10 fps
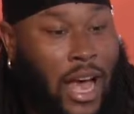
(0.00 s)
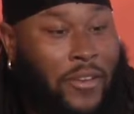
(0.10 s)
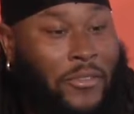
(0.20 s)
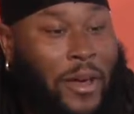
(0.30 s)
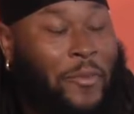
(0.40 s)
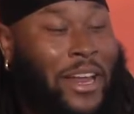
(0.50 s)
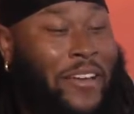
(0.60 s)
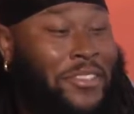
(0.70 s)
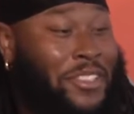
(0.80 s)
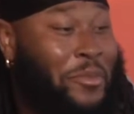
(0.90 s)
I I mean I
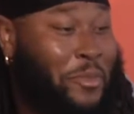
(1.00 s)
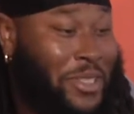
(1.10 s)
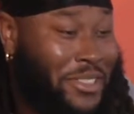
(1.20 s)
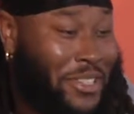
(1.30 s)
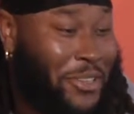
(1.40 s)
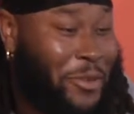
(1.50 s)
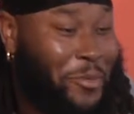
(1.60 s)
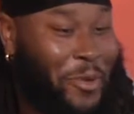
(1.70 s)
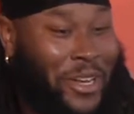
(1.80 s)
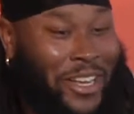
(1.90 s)
haven't seen him play center,
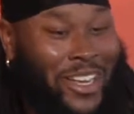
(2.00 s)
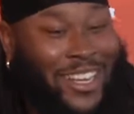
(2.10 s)
but